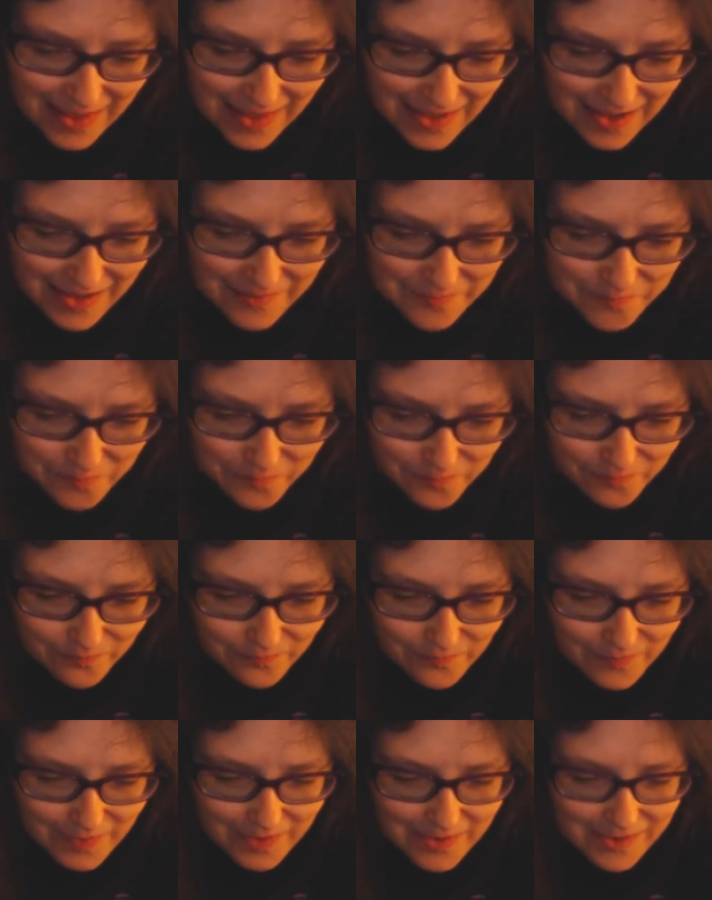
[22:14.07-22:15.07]
And then
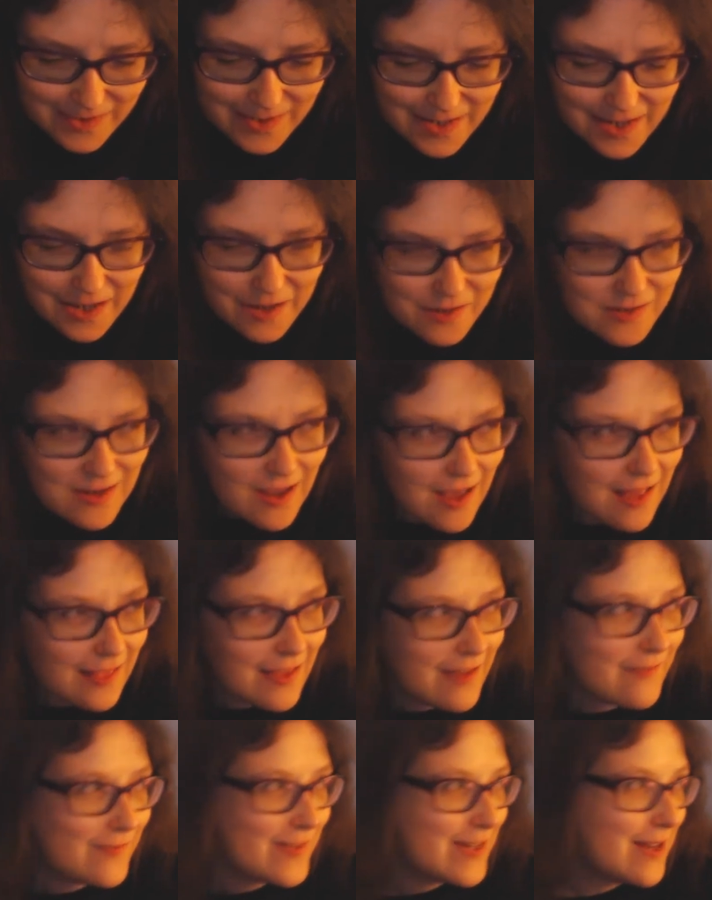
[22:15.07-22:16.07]
she goes,
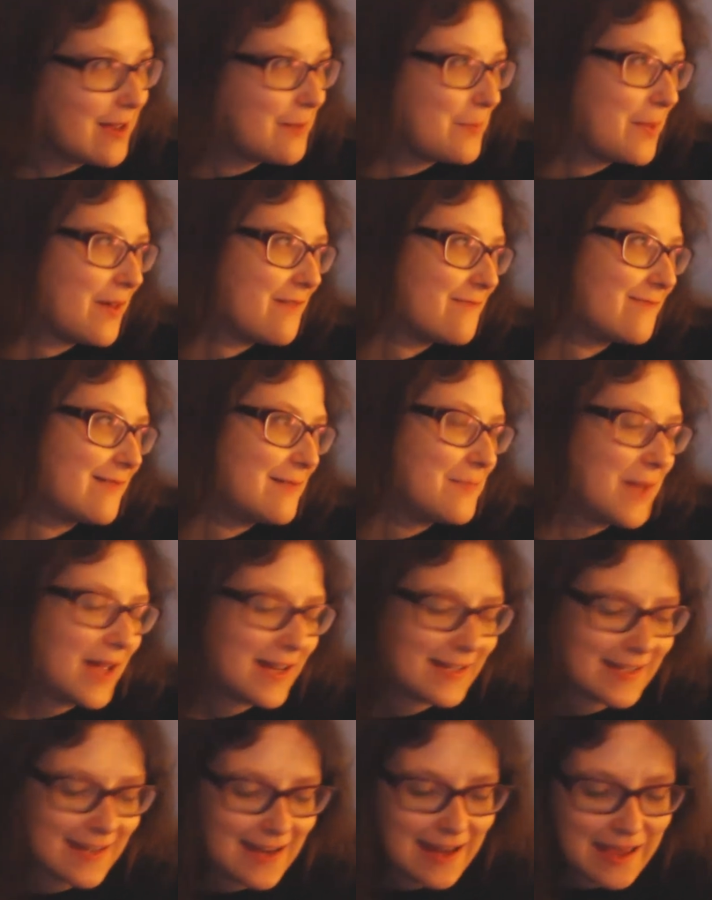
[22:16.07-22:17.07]
I left it a bit of a
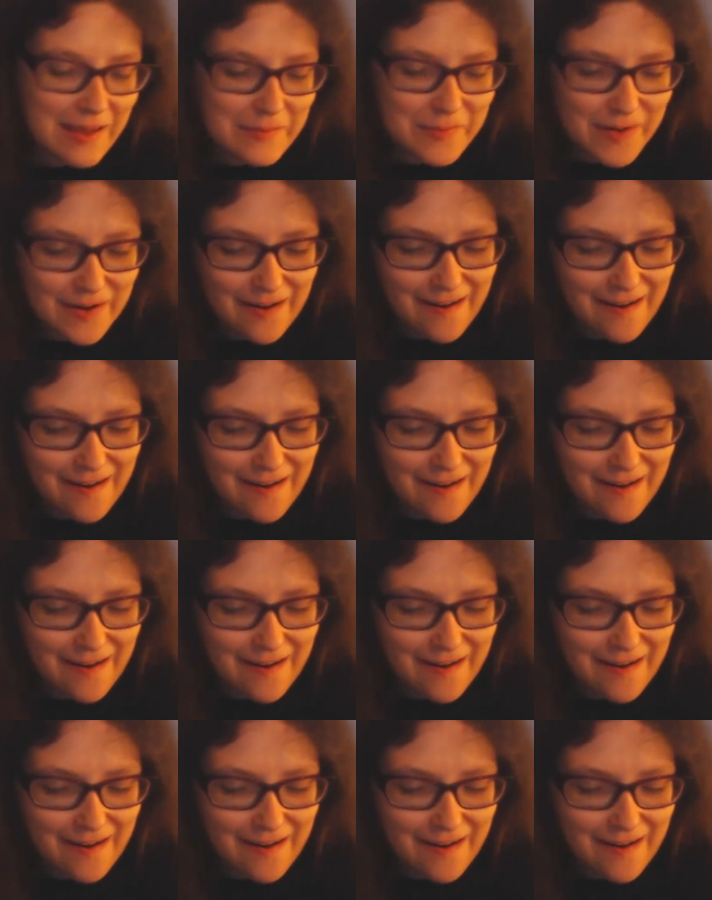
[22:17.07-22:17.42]
mess in here,